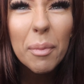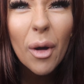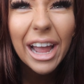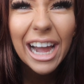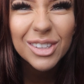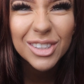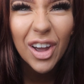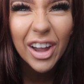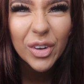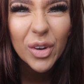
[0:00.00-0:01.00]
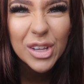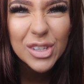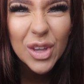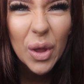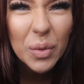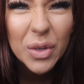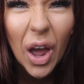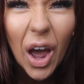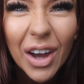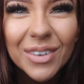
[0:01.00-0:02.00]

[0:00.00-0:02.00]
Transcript: a boy outside on a scooter.